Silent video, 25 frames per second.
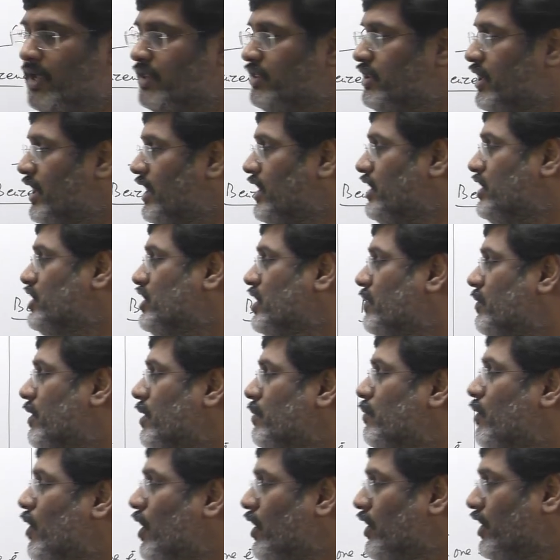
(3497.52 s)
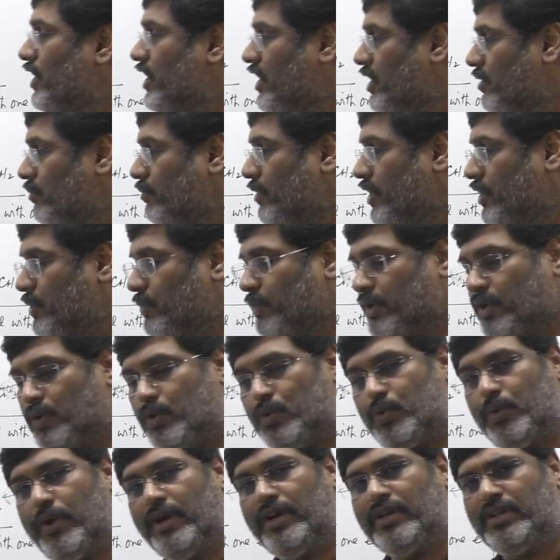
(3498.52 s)
there is double bond in between
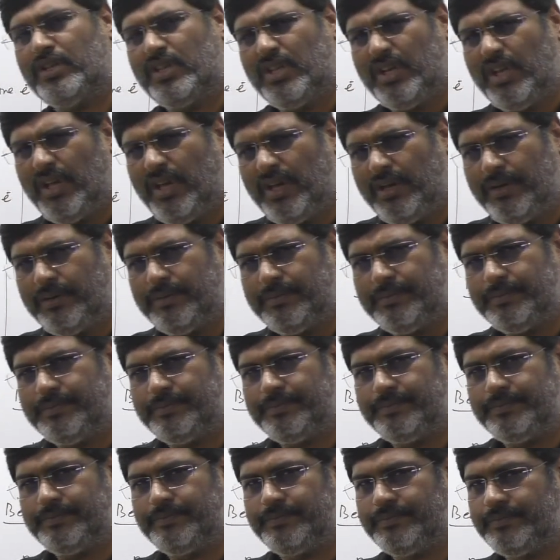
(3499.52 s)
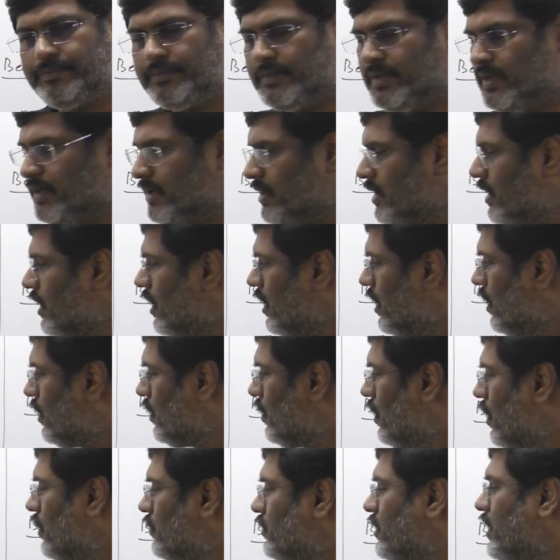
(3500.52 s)
2 and 3.
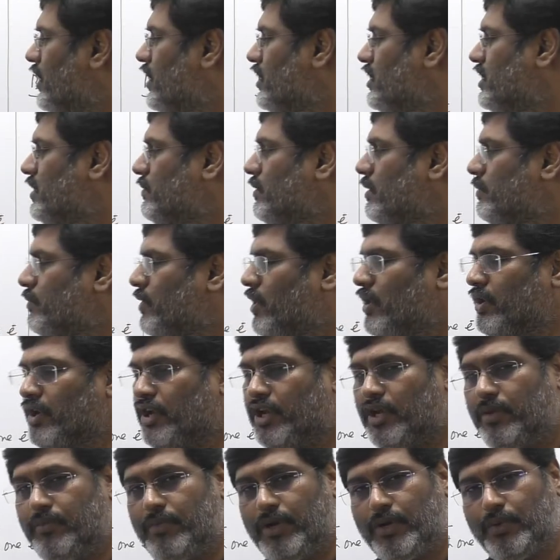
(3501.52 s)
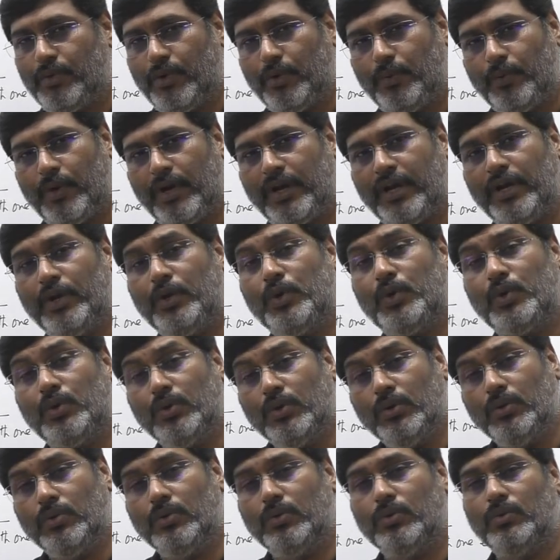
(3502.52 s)
Now there is double bond in between 1 and
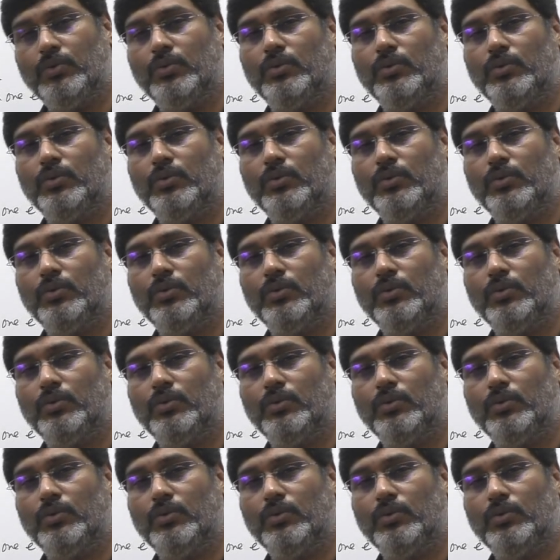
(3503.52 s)
2.